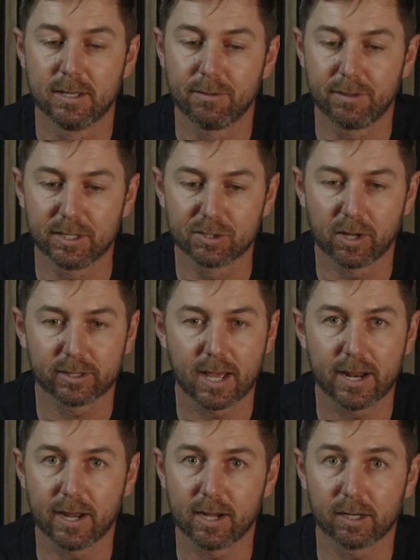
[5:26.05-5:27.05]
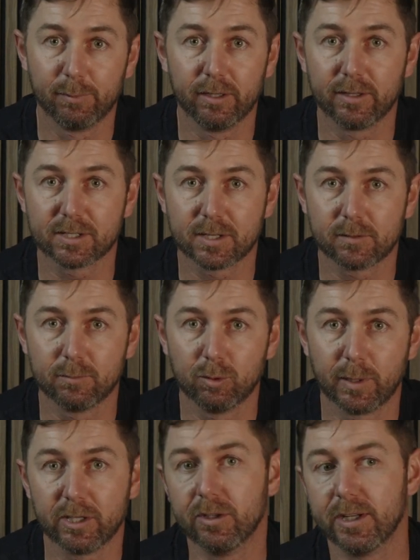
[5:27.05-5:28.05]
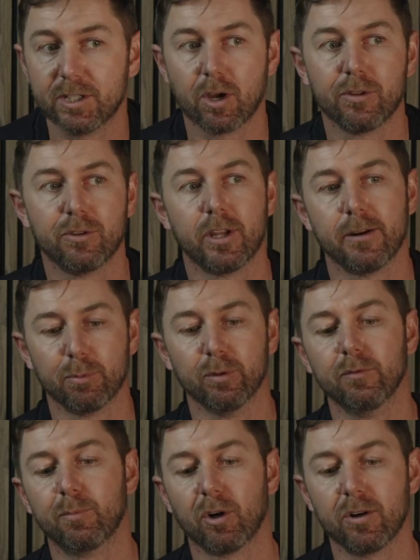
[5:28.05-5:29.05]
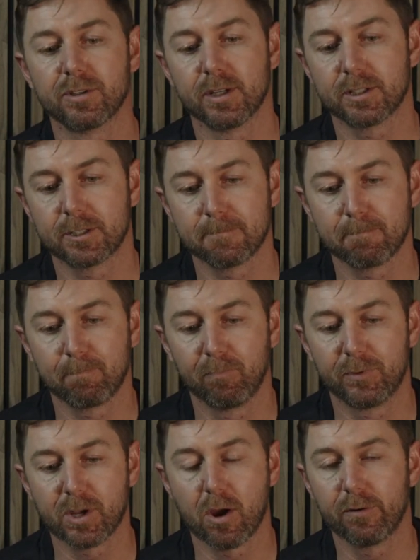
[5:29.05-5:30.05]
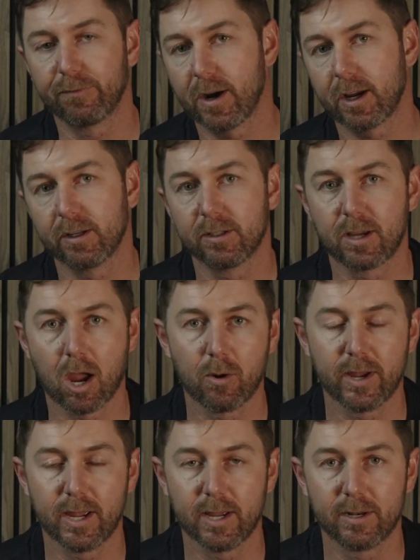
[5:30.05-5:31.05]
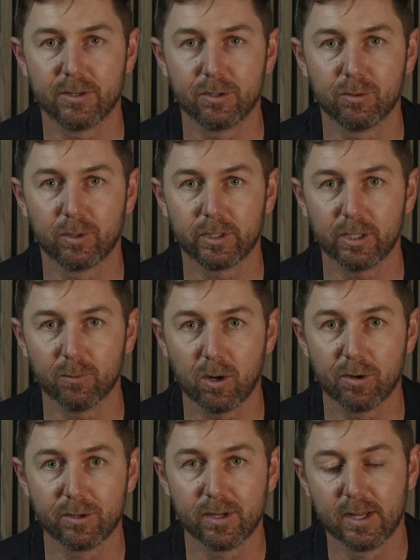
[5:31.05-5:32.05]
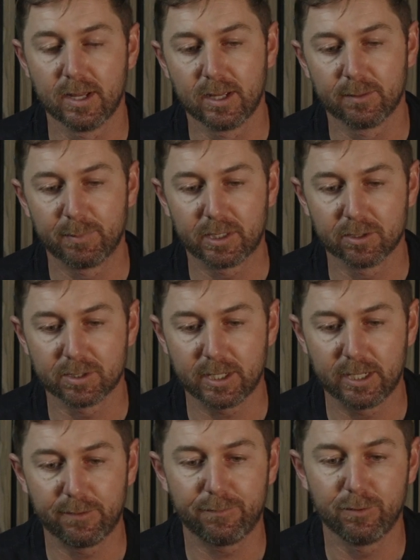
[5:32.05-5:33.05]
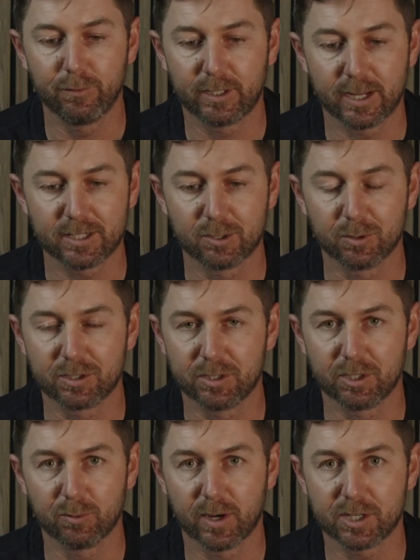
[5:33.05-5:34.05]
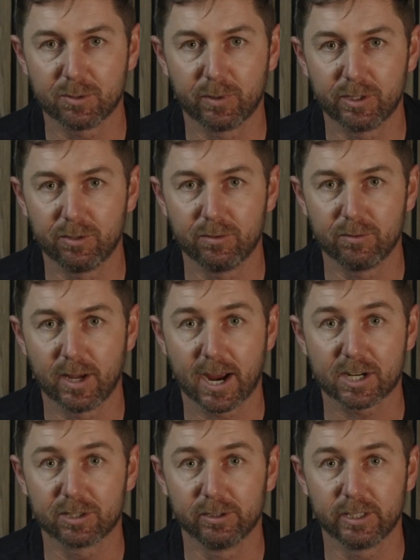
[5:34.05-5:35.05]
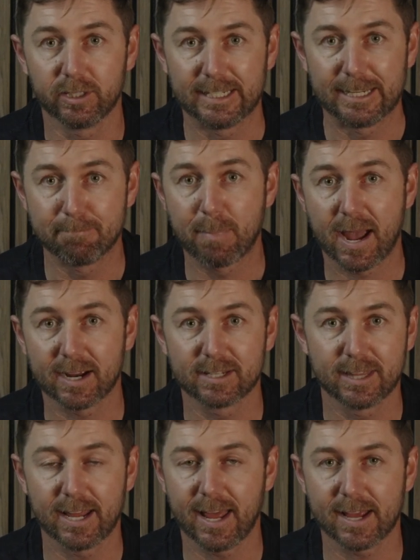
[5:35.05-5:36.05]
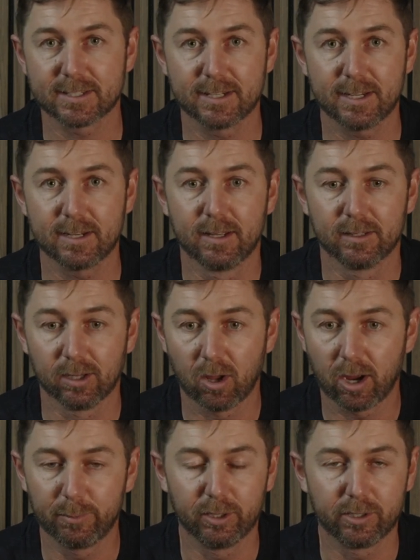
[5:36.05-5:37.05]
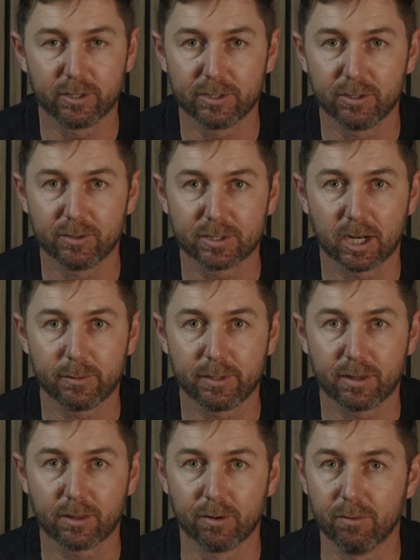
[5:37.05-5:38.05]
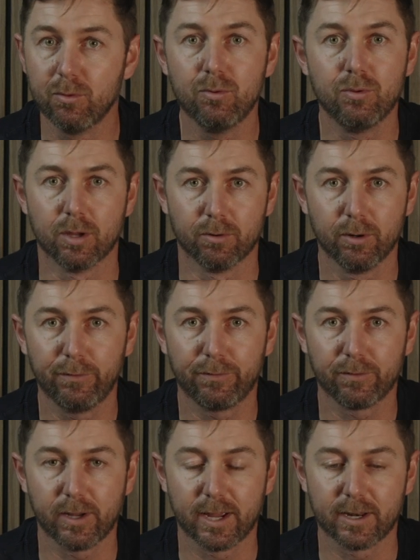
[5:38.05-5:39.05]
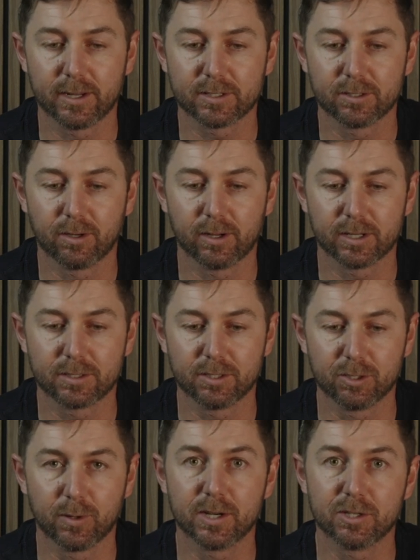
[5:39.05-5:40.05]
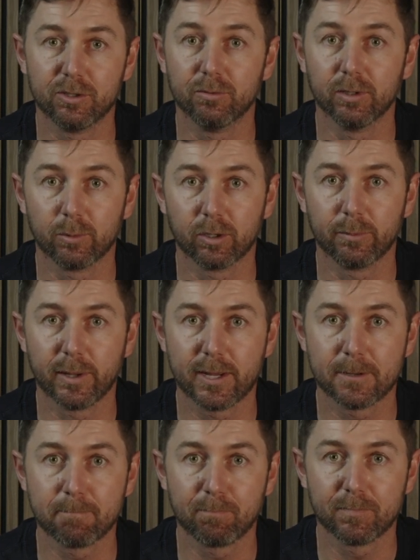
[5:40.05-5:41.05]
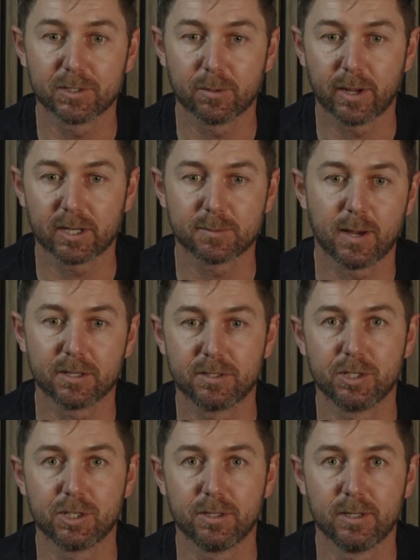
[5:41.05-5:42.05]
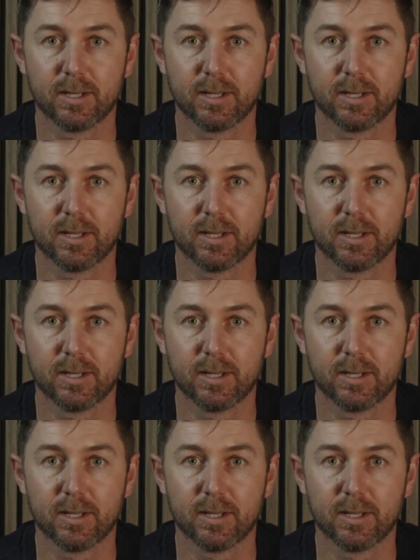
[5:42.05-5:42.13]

Things like that are completely acceptable, but you need to go through that approval process. Don't fucking go ahead and do what you want, because if you get to a situation where you actually impact that asset, the liability on you is going to be through the roof, and it's not a situation you really want to be in. So make a smart decision.